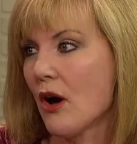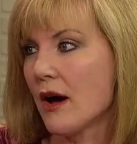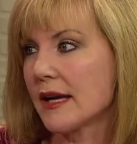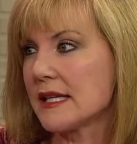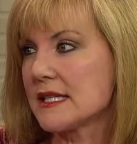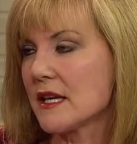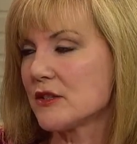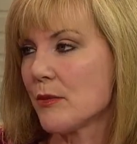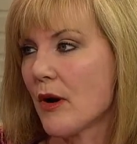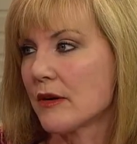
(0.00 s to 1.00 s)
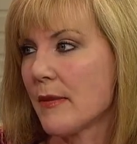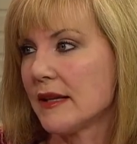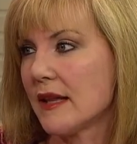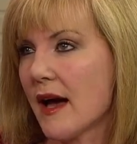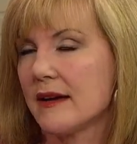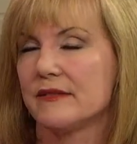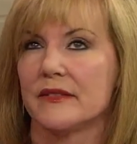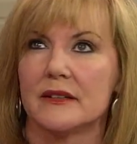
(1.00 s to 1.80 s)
long, and it's such a part of my life,